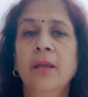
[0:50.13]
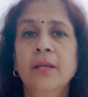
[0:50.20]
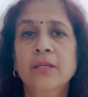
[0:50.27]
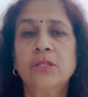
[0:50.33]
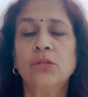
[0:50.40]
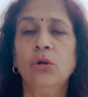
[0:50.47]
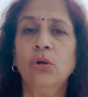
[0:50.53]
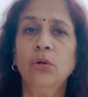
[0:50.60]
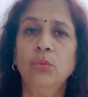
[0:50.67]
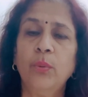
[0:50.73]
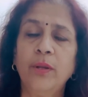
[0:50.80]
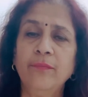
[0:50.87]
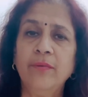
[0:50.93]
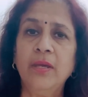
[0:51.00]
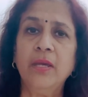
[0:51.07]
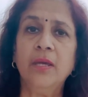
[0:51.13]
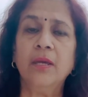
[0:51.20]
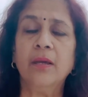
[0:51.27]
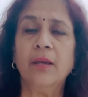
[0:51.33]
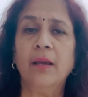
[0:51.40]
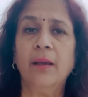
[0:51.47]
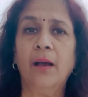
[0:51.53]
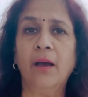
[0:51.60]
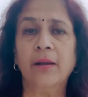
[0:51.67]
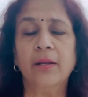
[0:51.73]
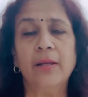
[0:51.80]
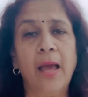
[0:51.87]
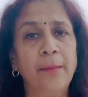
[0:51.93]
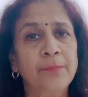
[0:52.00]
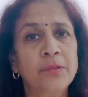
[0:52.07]
So when we are
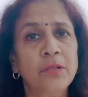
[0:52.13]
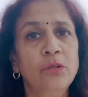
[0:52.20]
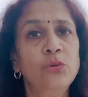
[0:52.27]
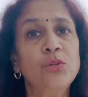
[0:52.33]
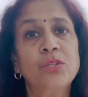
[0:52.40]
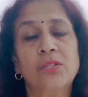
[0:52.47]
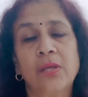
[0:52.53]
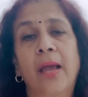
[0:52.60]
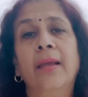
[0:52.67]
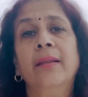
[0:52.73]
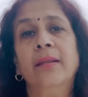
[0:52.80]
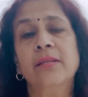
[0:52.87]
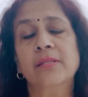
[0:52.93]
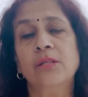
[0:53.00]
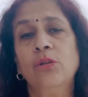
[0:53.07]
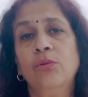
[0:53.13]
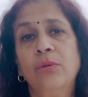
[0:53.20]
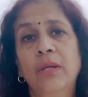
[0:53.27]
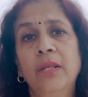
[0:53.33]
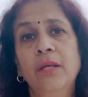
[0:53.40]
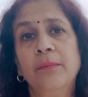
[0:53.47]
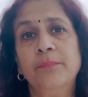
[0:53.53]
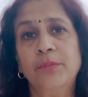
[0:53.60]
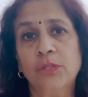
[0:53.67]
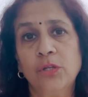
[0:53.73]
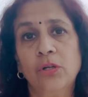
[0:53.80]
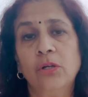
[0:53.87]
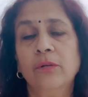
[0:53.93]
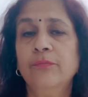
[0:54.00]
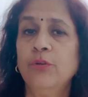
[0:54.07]
in absolute silence and you really
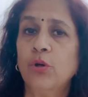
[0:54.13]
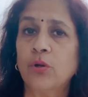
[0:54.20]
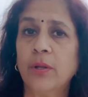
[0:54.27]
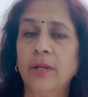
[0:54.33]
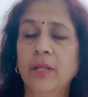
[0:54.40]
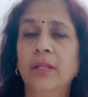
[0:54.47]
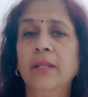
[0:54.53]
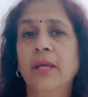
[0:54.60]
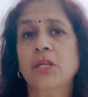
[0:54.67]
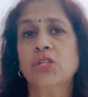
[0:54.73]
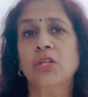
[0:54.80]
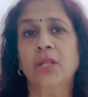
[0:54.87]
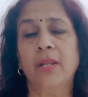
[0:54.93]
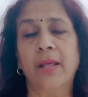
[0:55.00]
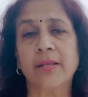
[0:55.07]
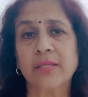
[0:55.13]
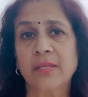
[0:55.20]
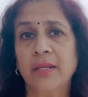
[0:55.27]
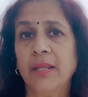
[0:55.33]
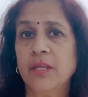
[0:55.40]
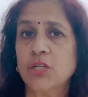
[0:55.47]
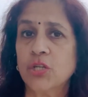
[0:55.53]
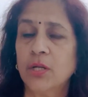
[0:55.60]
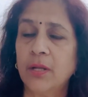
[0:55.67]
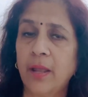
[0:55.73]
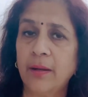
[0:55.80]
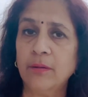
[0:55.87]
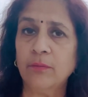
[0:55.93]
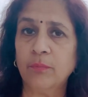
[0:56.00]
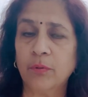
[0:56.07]
observe your inhalation and exhalation
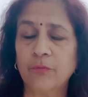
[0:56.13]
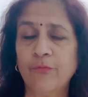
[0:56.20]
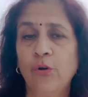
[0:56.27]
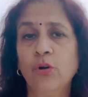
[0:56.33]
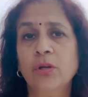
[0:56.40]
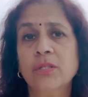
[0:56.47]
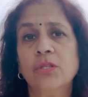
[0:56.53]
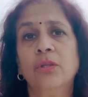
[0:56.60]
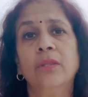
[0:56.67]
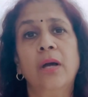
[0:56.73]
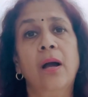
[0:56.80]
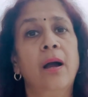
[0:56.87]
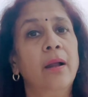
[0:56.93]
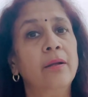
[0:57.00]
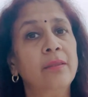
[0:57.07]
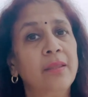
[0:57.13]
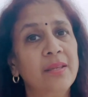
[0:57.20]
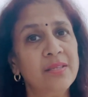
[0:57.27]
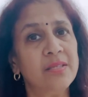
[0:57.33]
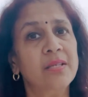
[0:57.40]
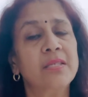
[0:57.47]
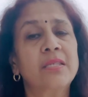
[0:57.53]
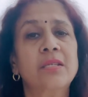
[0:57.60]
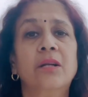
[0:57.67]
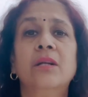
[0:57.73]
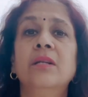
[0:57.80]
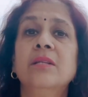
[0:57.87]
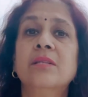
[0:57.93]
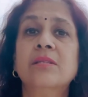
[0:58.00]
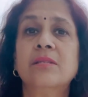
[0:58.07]
and focus on the heart, there is a
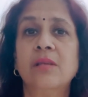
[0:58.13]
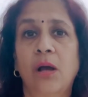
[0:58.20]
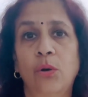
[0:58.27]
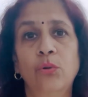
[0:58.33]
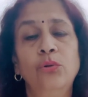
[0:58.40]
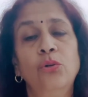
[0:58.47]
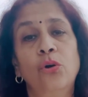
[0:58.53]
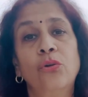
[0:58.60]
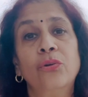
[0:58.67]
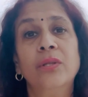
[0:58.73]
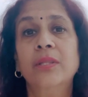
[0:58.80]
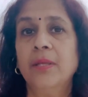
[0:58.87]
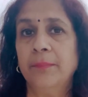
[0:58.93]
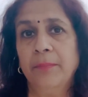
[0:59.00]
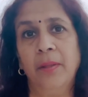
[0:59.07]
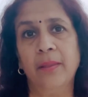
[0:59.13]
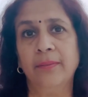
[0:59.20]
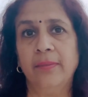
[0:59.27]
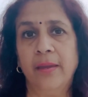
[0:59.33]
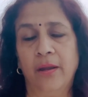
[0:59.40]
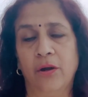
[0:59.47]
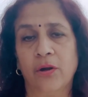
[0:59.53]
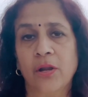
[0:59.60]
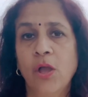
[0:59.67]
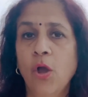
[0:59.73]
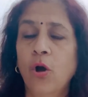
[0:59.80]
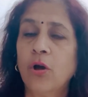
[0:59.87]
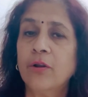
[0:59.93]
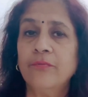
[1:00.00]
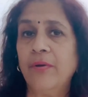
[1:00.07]
certain sound or rhythm there
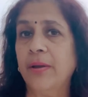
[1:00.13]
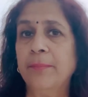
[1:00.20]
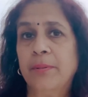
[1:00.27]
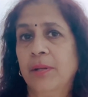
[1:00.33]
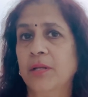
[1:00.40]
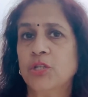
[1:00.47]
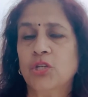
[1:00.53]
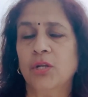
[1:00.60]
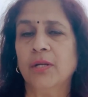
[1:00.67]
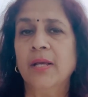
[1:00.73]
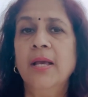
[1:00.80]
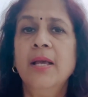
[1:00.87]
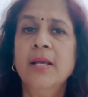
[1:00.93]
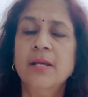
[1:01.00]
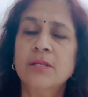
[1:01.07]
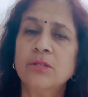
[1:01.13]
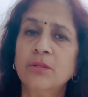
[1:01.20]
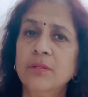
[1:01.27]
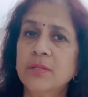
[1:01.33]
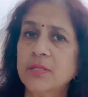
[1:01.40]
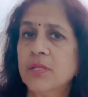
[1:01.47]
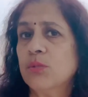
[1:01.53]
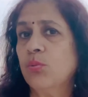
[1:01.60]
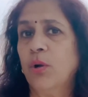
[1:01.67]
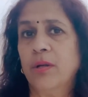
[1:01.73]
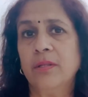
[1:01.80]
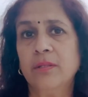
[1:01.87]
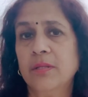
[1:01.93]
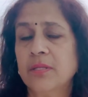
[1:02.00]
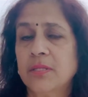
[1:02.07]
or a vibration. So this is
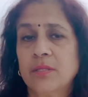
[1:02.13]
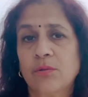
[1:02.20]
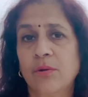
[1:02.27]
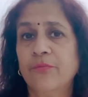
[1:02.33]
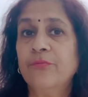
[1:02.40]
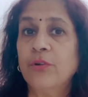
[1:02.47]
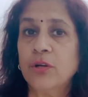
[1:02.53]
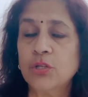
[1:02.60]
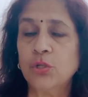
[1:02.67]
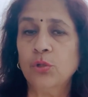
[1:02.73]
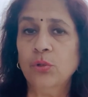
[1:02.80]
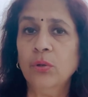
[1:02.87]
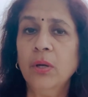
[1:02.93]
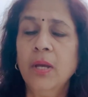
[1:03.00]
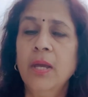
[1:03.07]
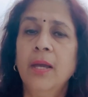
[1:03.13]
what this is referred to.